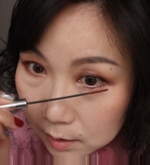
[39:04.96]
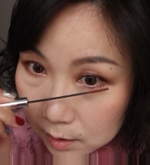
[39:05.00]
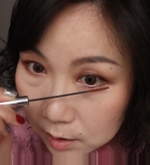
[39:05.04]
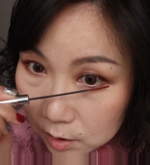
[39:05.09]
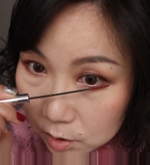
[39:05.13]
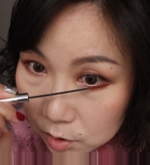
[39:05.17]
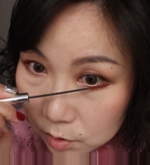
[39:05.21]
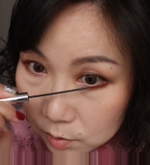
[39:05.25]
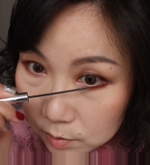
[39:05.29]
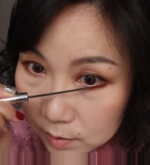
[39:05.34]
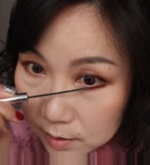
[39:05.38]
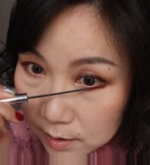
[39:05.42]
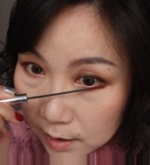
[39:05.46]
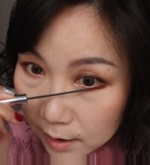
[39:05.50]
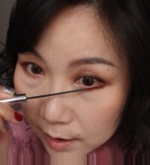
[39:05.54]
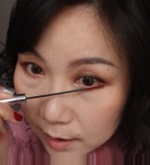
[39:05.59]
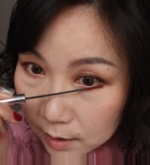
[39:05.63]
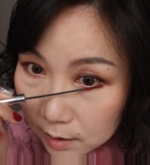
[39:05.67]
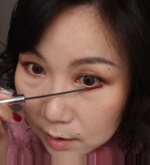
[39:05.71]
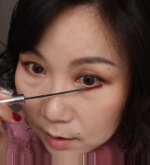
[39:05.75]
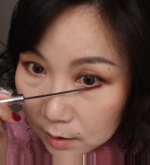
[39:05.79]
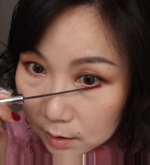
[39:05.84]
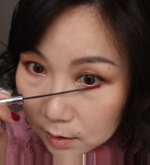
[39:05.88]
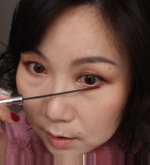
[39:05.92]
need to
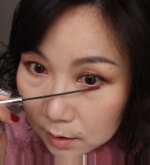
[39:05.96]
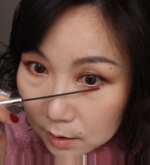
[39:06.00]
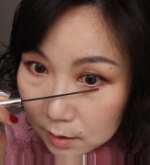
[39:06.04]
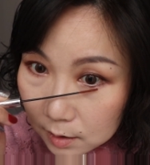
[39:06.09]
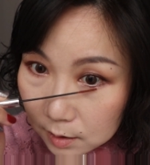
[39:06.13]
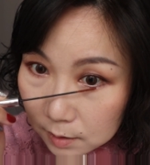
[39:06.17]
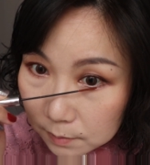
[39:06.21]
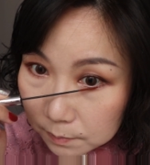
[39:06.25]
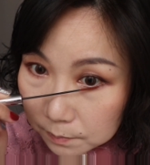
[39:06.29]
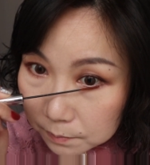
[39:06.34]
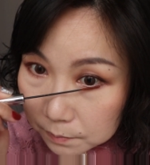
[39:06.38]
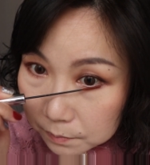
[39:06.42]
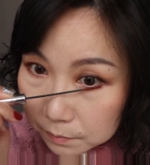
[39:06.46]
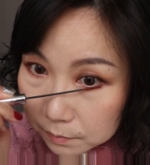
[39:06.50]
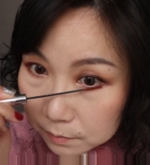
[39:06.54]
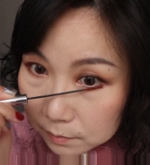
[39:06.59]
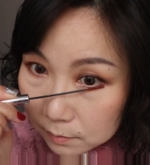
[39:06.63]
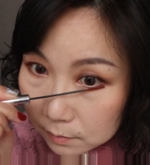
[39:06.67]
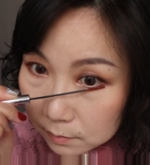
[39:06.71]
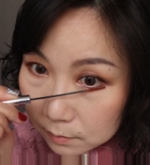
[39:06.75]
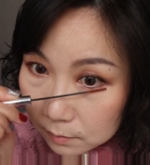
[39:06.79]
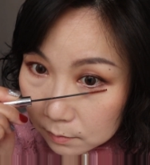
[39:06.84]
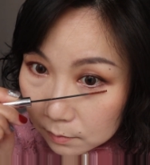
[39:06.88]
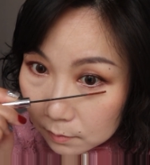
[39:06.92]
stay
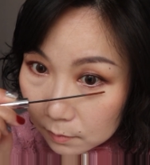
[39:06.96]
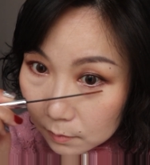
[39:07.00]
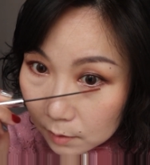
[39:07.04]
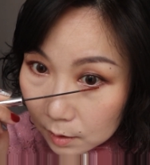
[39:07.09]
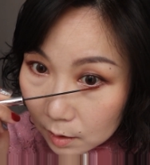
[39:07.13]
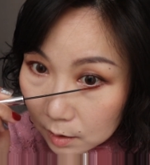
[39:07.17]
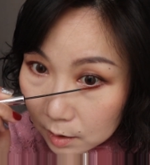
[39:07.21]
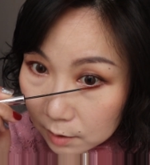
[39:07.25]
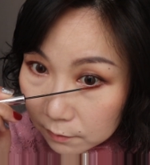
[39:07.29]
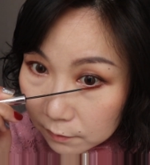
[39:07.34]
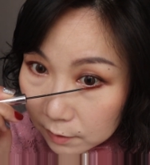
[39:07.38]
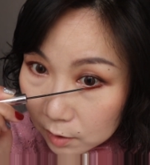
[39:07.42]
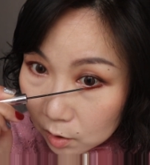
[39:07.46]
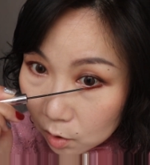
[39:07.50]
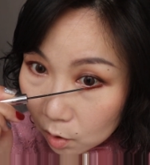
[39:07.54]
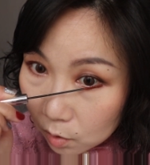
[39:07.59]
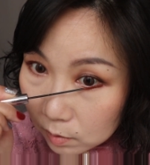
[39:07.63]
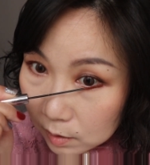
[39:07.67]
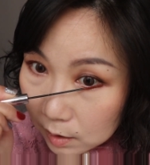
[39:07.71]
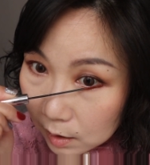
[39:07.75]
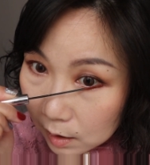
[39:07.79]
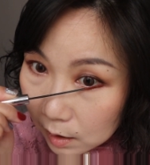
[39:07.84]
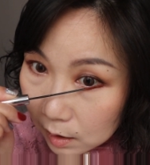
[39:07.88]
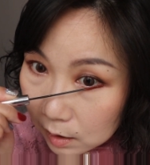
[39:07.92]
even
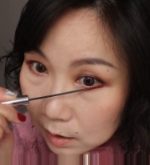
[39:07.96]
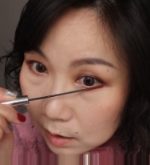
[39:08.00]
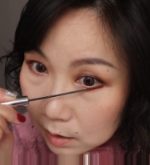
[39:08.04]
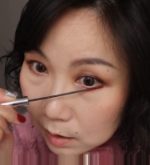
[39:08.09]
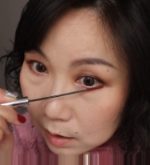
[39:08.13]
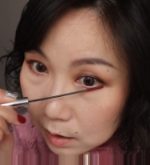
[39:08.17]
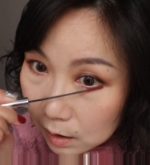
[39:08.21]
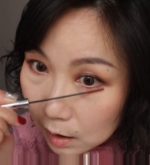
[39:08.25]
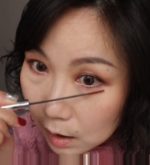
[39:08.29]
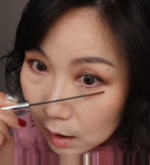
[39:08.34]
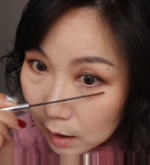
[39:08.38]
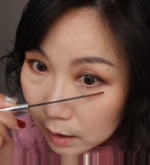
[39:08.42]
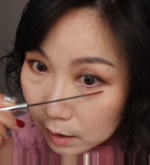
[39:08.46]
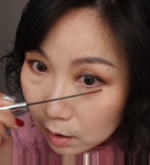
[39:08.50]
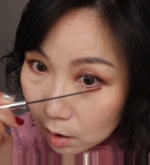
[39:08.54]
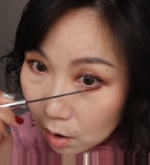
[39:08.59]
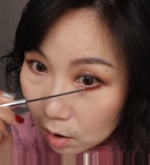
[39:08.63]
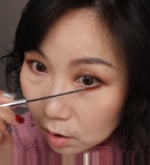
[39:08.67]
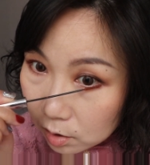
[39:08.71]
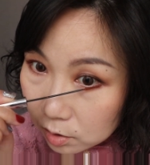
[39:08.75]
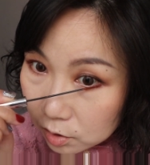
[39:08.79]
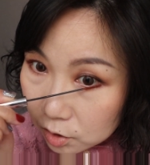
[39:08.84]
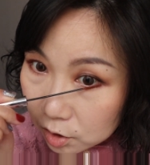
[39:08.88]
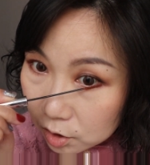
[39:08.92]
longer. I
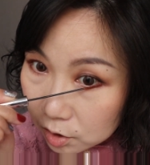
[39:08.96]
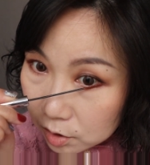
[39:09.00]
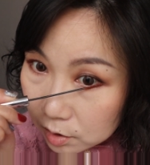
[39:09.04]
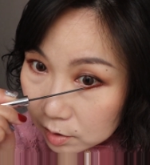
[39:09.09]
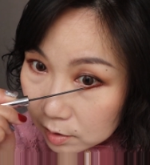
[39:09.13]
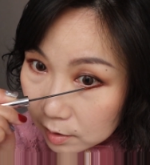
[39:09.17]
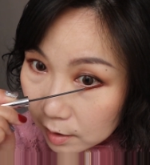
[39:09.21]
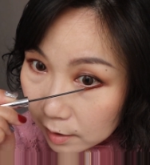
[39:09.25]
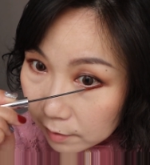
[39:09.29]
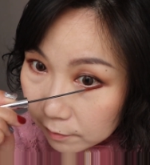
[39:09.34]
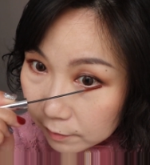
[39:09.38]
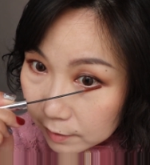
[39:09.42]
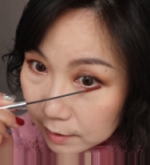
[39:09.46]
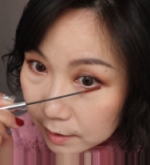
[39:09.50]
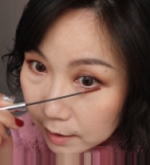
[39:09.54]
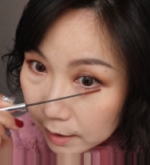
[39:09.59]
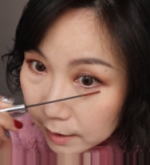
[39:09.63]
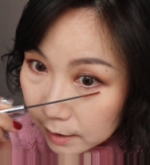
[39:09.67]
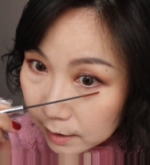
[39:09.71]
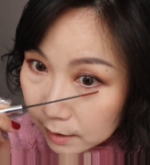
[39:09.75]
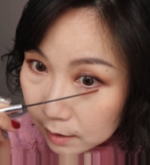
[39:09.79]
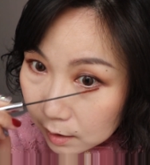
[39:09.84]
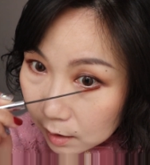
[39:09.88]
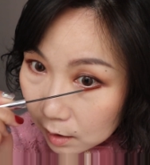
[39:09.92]
can't just every
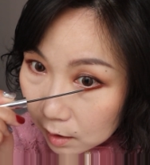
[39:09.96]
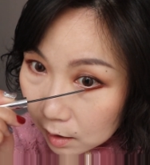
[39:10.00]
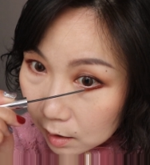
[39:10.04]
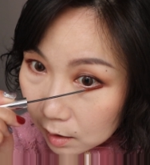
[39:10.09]
day.